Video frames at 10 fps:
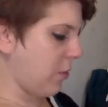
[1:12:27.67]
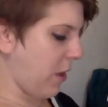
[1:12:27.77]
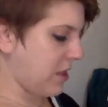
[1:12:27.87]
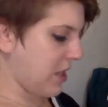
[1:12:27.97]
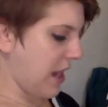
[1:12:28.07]

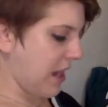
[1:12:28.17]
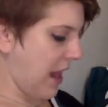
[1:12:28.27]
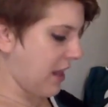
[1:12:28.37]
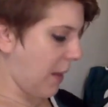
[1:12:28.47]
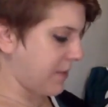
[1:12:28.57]
What's
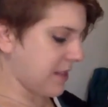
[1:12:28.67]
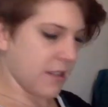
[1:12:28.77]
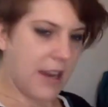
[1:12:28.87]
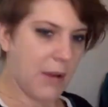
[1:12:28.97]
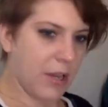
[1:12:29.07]
any
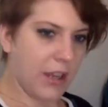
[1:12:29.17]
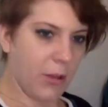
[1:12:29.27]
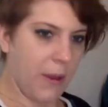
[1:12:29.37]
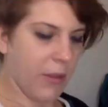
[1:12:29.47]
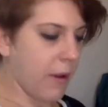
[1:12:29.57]
updates on Tyreek
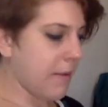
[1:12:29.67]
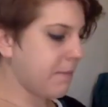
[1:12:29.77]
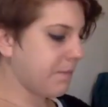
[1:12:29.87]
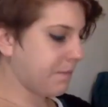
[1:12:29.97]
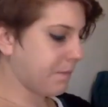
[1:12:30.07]
Hill, by the way?